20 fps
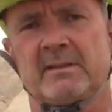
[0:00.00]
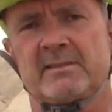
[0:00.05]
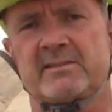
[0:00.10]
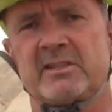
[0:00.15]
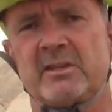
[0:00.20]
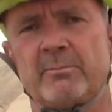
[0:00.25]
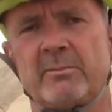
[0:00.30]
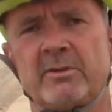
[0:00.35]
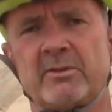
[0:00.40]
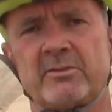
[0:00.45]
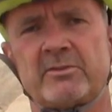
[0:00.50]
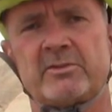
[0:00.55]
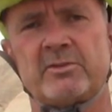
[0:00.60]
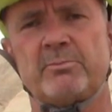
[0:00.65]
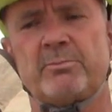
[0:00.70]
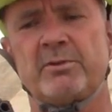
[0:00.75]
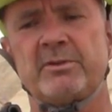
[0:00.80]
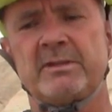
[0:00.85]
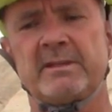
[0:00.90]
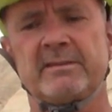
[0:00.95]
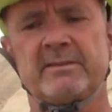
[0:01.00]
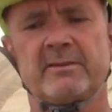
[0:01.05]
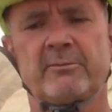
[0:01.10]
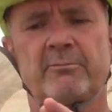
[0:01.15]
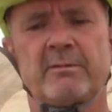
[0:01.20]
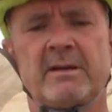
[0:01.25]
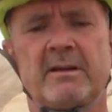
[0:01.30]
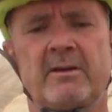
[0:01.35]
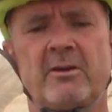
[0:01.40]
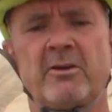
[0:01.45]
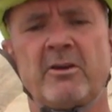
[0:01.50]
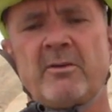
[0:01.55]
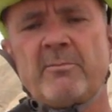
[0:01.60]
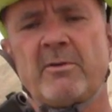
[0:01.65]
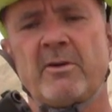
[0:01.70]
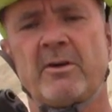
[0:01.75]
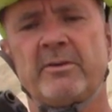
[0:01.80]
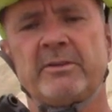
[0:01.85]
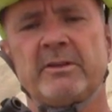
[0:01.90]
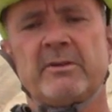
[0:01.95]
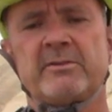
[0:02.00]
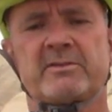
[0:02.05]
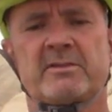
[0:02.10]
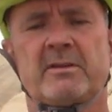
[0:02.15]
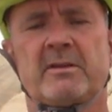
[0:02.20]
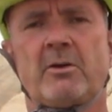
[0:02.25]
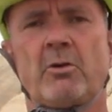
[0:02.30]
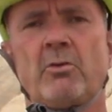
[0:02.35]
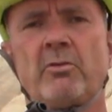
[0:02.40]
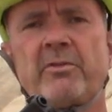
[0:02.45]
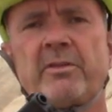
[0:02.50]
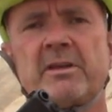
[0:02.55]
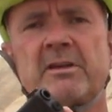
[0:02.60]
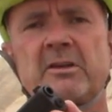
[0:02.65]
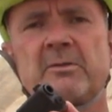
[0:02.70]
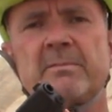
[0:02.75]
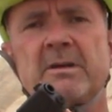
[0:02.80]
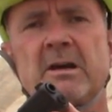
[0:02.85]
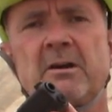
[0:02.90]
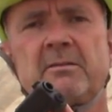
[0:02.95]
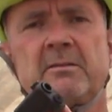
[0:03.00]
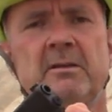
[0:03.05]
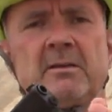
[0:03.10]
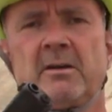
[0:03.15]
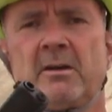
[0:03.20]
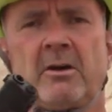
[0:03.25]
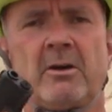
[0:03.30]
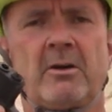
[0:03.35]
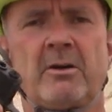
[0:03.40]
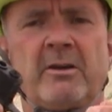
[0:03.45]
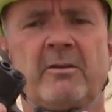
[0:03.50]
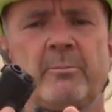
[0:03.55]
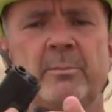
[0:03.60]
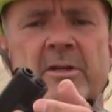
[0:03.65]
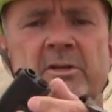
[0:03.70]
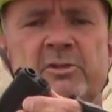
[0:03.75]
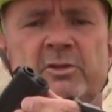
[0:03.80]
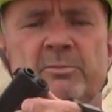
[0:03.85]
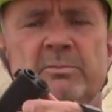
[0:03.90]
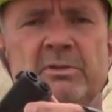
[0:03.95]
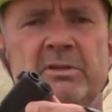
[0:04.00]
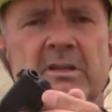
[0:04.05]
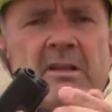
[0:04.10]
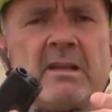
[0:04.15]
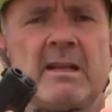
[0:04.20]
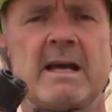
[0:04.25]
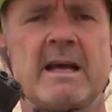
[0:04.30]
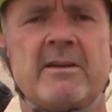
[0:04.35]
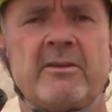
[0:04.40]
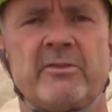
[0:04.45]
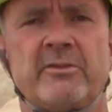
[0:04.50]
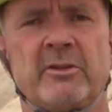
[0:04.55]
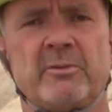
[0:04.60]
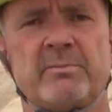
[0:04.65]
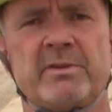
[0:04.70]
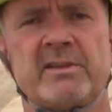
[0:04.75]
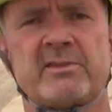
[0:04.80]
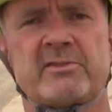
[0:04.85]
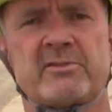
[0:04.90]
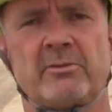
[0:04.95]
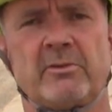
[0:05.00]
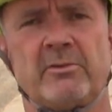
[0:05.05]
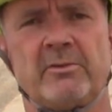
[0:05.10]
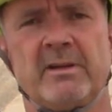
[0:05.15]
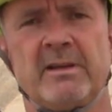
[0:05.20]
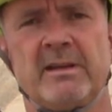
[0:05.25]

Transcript: Similar to putting the R M R on there is a whole thing about, oh, everybody should put a light on their pistol.